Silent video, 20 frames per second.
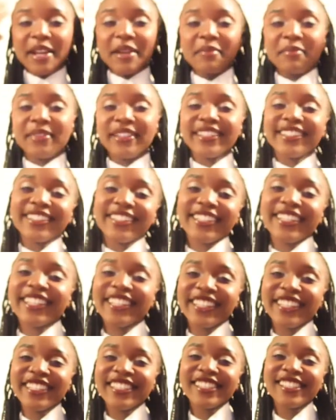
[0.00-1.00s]
But
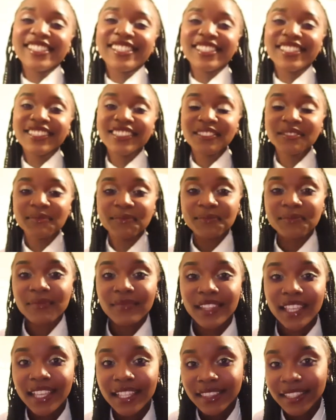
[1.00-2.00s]
guys,
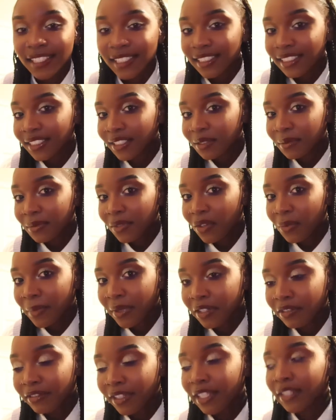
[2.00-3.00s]
this is the
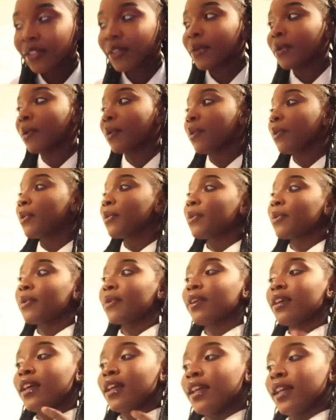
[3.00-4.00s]
moment right now.
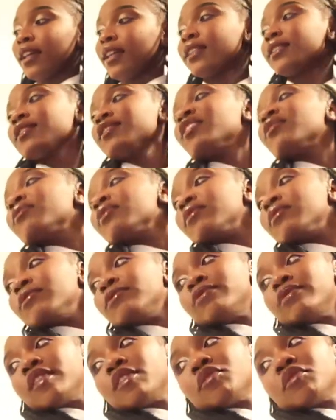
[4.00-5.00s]
It's giving
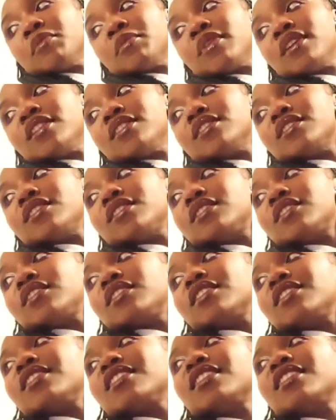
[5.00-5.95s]
very much